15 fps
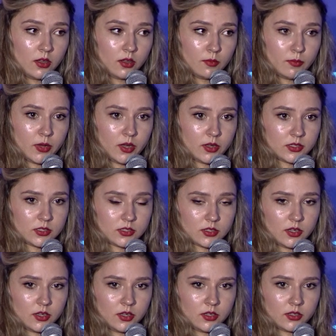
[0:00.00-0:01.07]
But
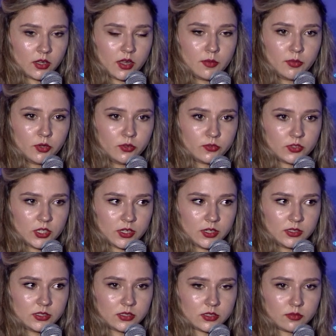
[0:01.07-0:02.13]
in a couple of
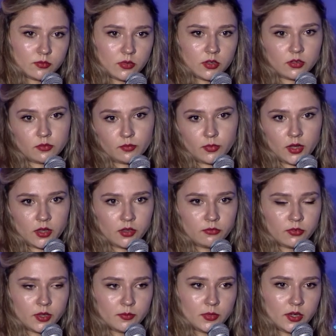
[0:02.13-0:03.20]
days, my
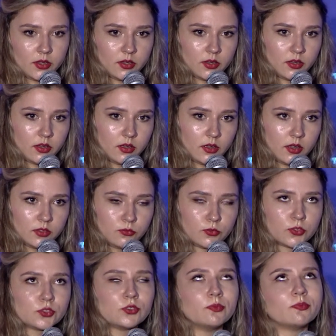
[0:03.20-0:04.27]
family,
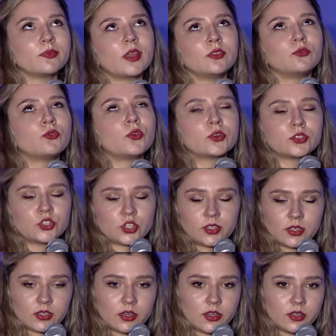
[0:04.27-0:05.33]

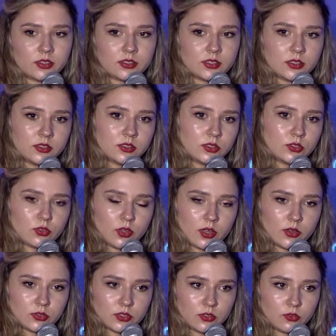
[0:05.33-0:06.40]
unfortunately, since
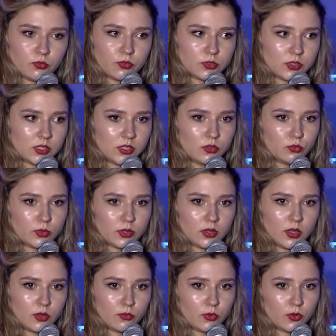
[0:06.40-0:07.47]
2014, when
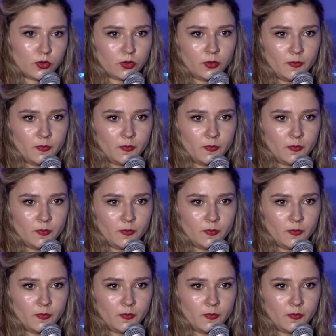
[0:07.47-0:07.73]
they were